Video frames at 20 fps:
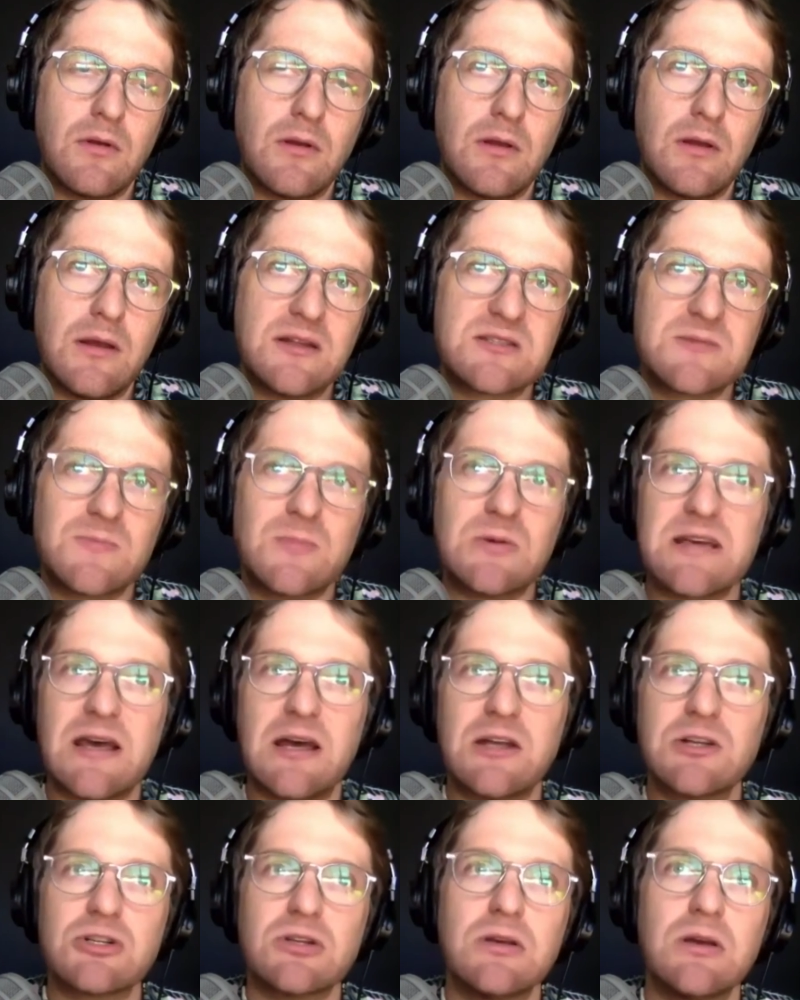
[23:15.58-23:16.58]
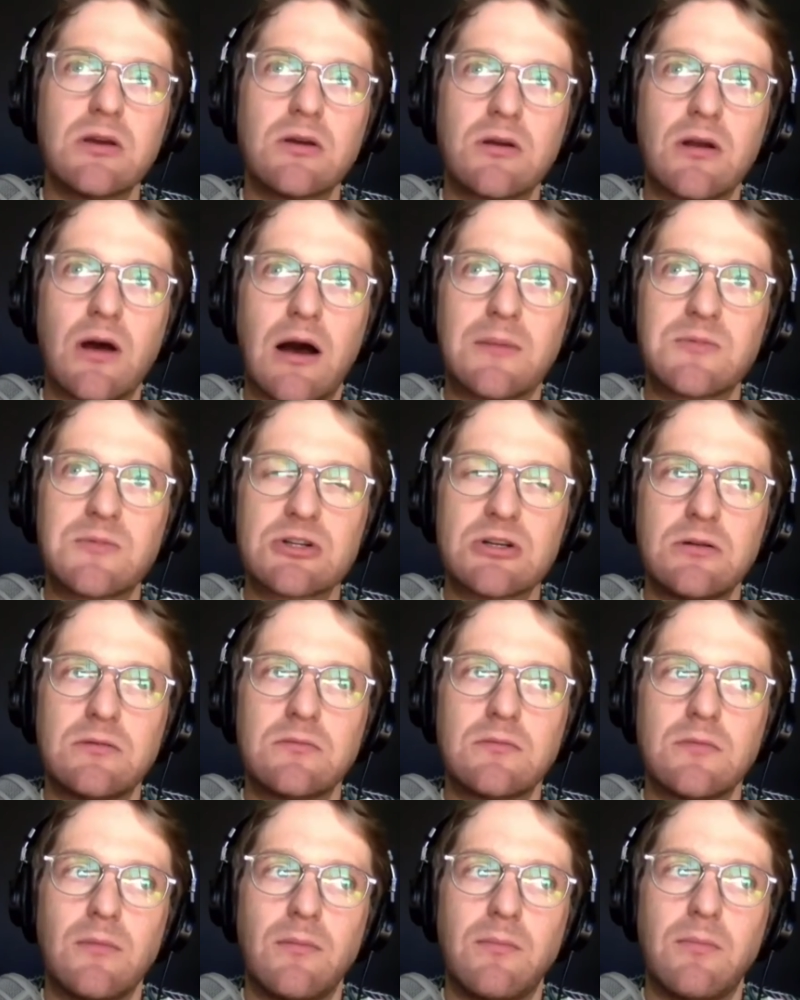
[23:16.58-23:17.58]
It's potentially a good
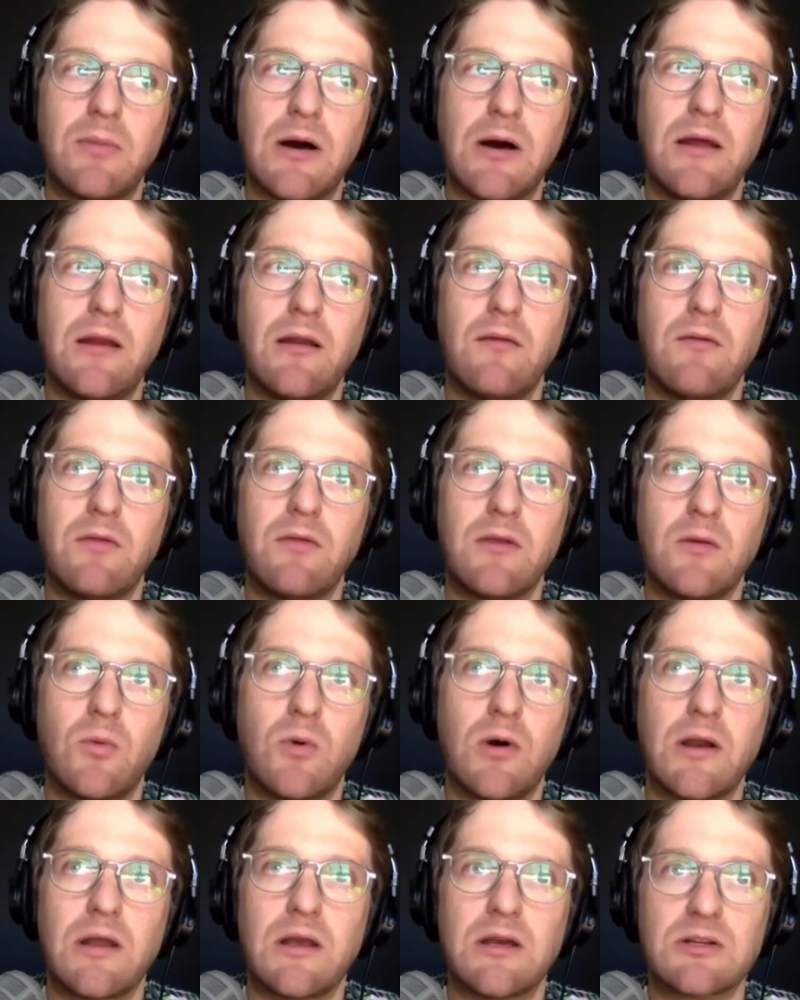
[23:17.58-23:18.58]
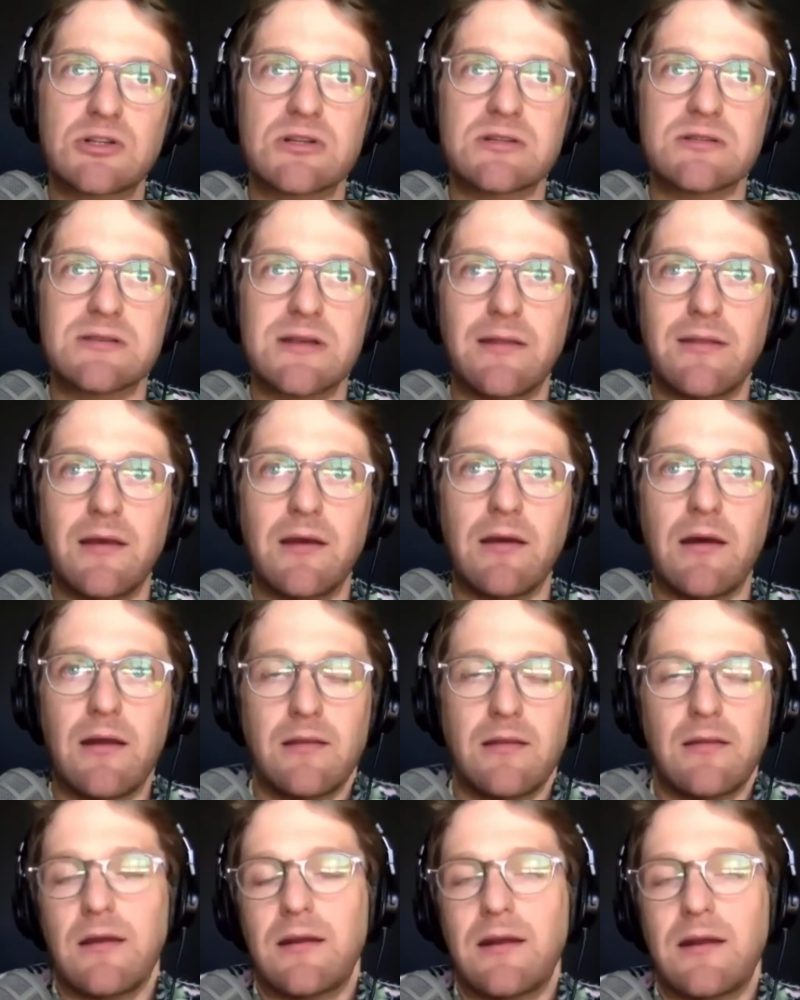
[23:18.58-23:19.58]
option, but the one hitch is that they
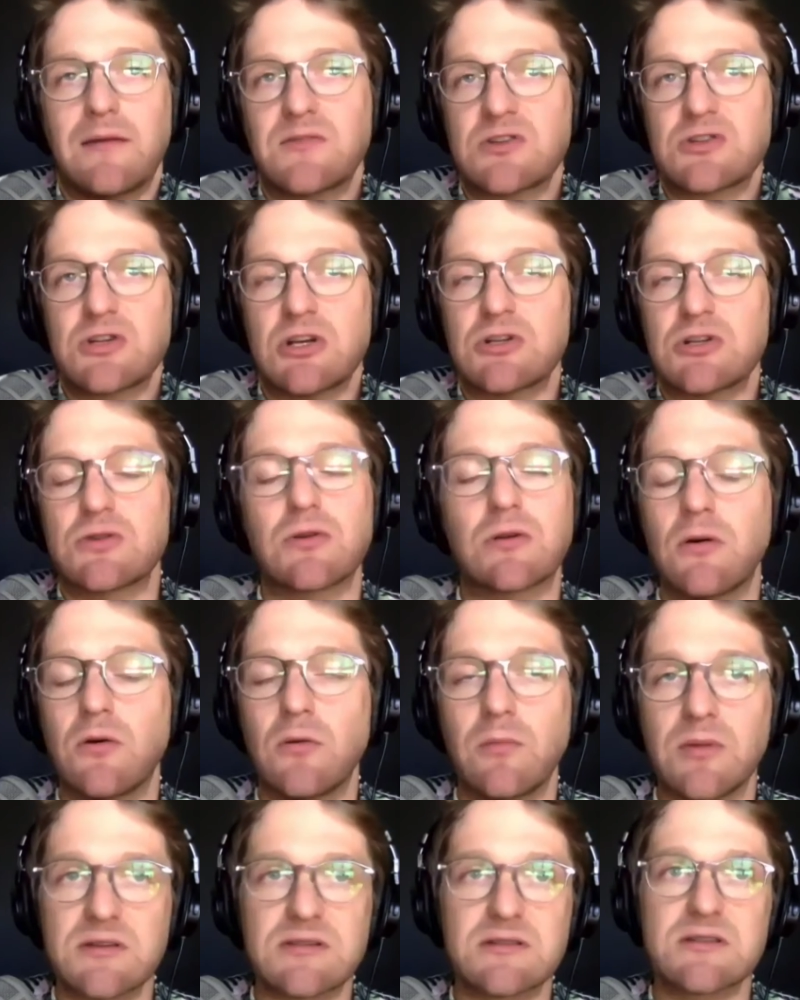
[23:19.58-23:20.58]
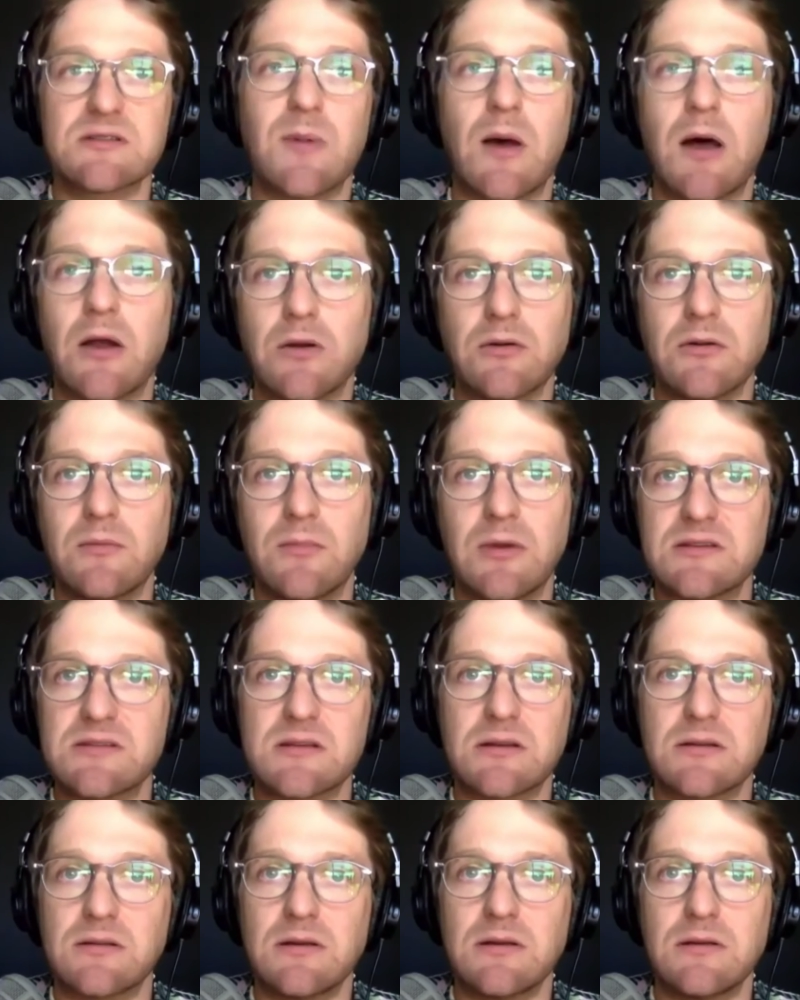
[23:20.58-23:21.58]
then have to change their whole business model to
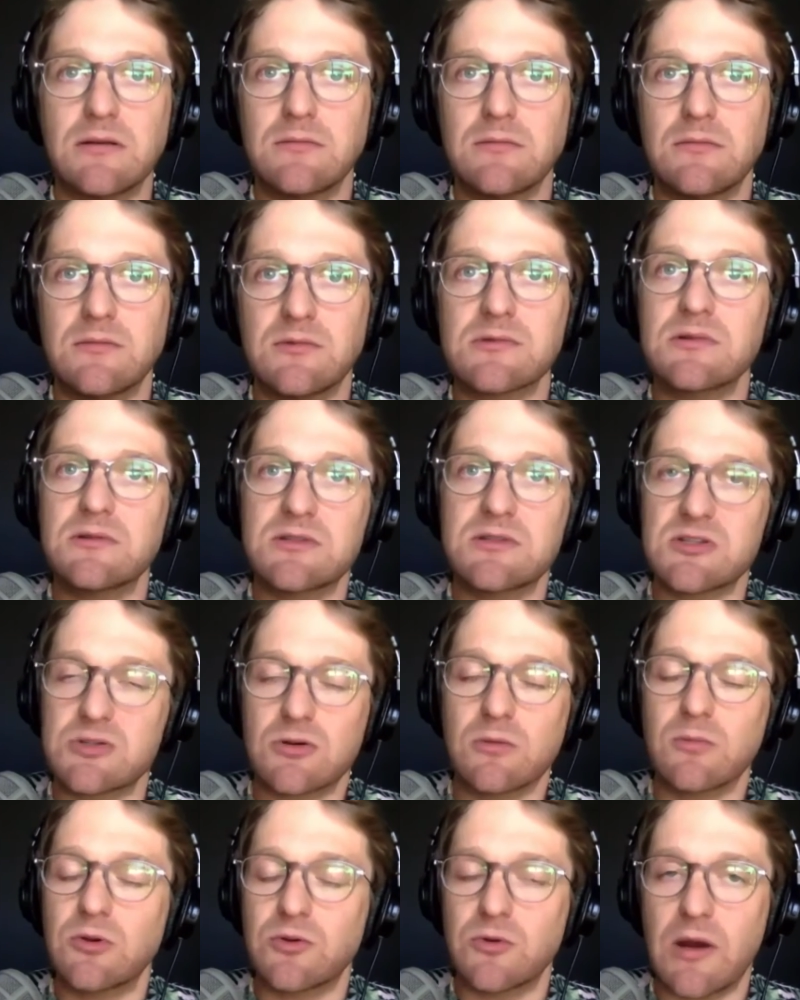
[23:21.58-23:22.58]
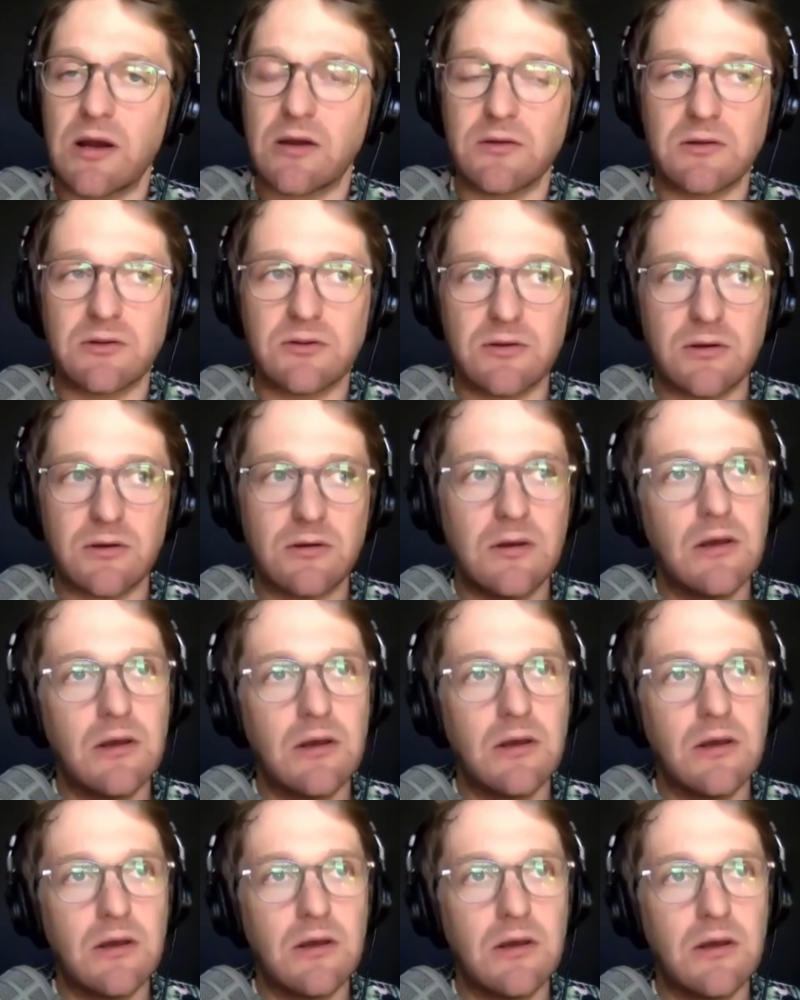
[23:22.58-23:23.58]
basically distribute directly to
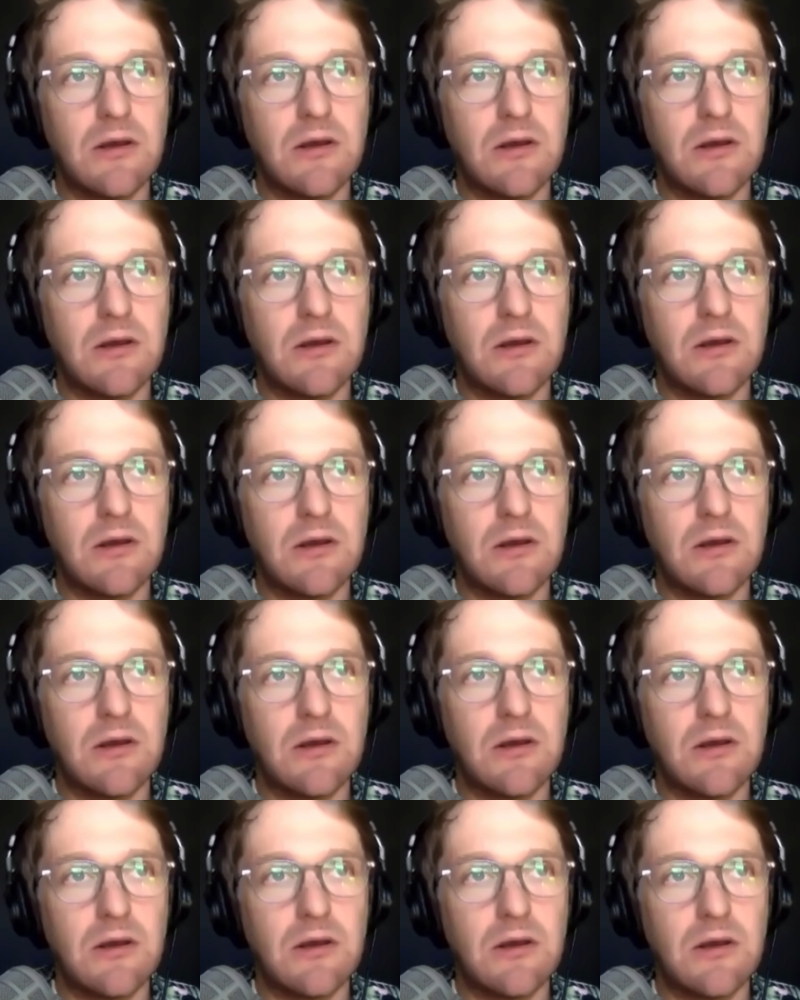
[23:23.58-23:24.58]
consumers.